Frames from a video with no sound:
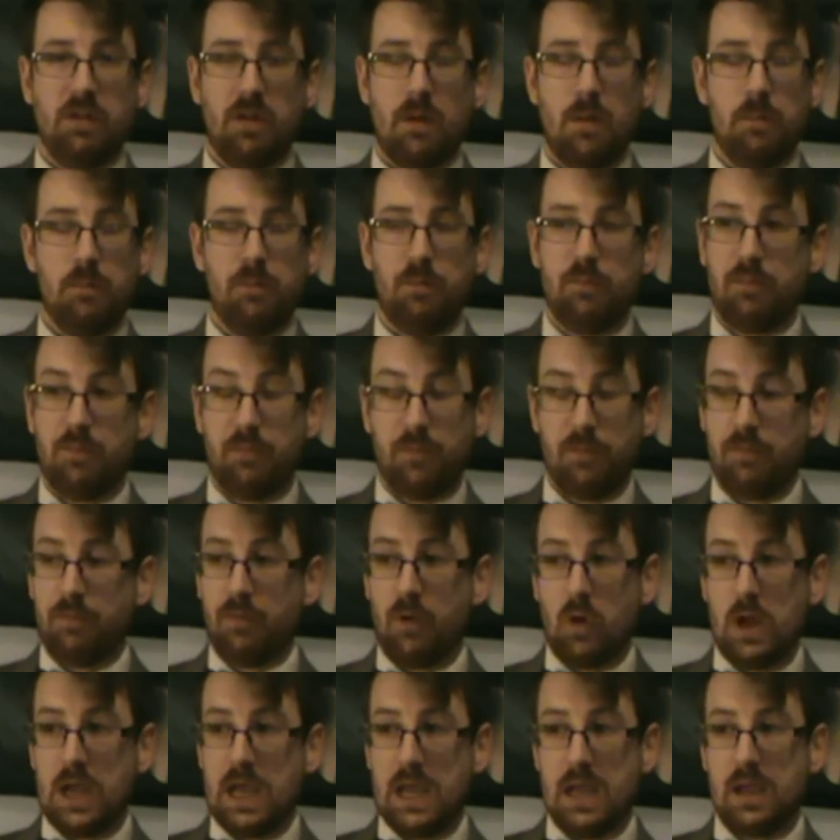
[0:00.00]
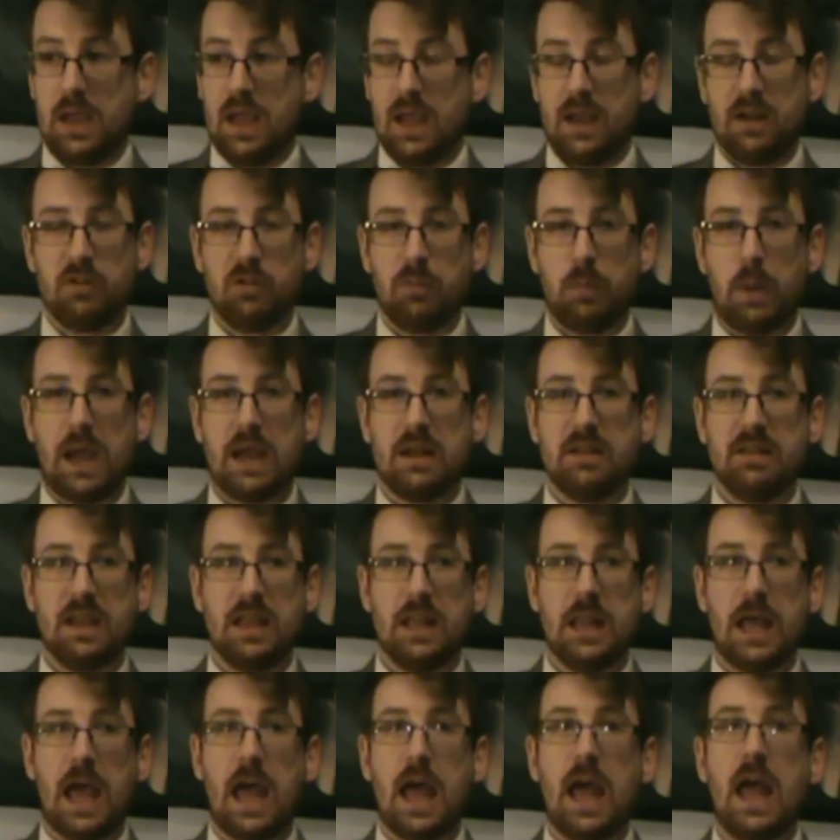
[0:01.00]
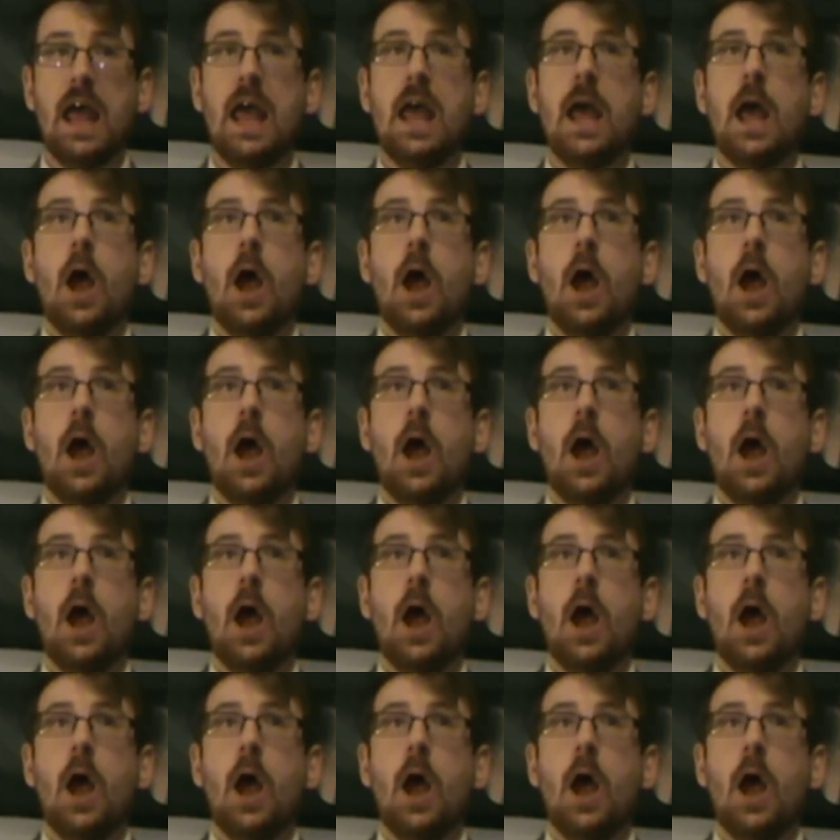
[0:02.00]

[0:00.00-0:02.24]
I'm fully expecting that.